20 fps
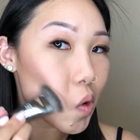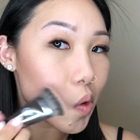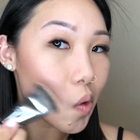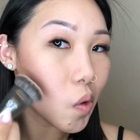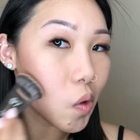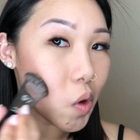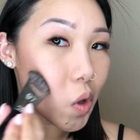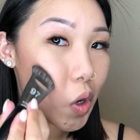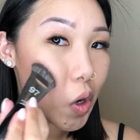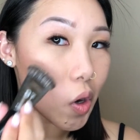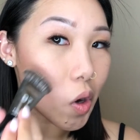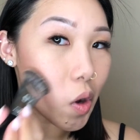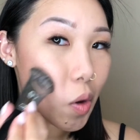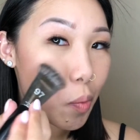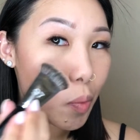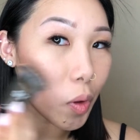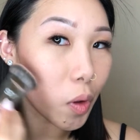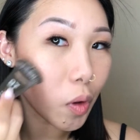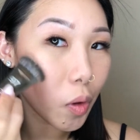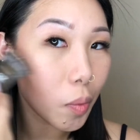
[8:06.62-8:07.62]
We'll clean it
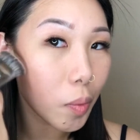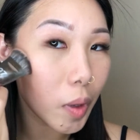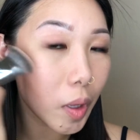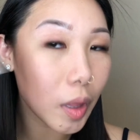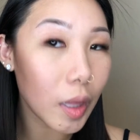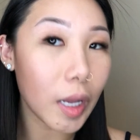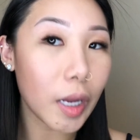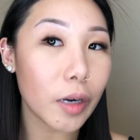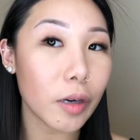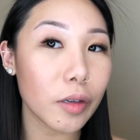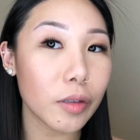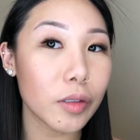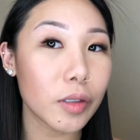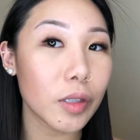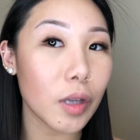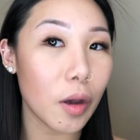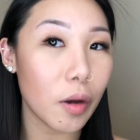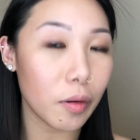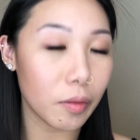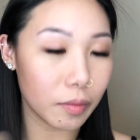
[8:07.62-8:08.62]
up a little bit later,
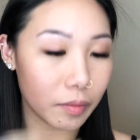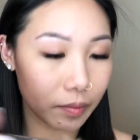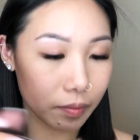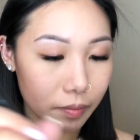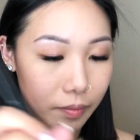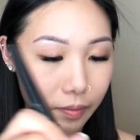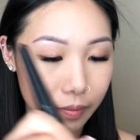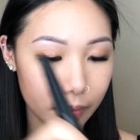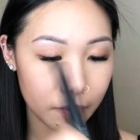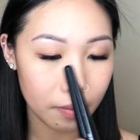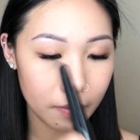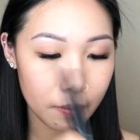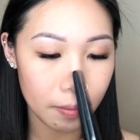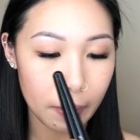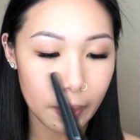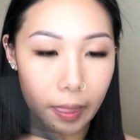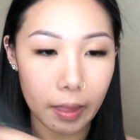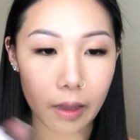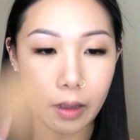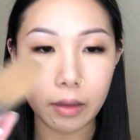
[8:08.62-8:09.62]
so.
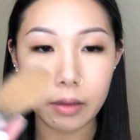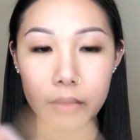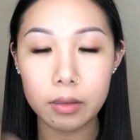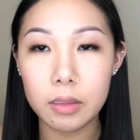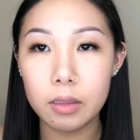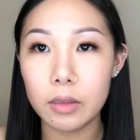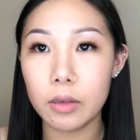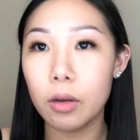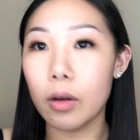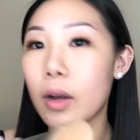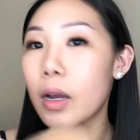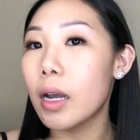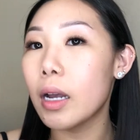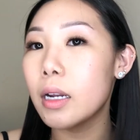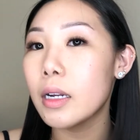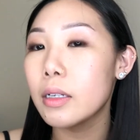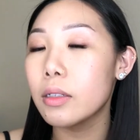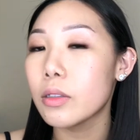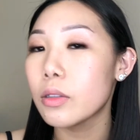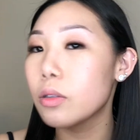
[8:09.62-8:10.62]
Go
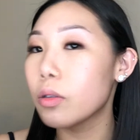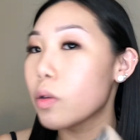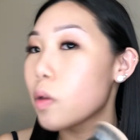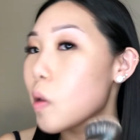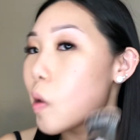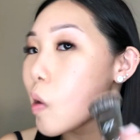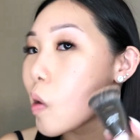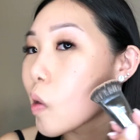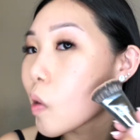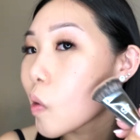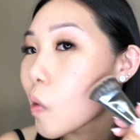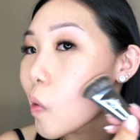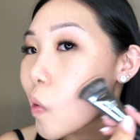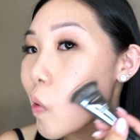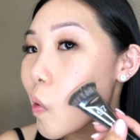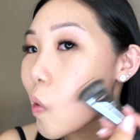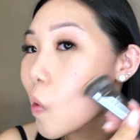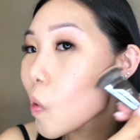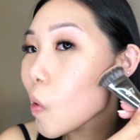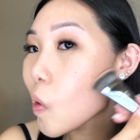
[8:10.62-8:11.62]
ahead and do the other
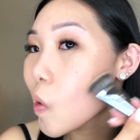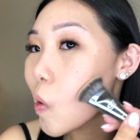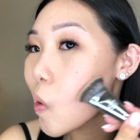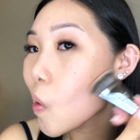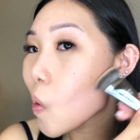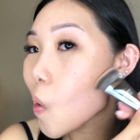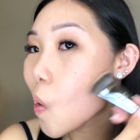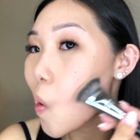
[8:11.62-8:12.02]
side.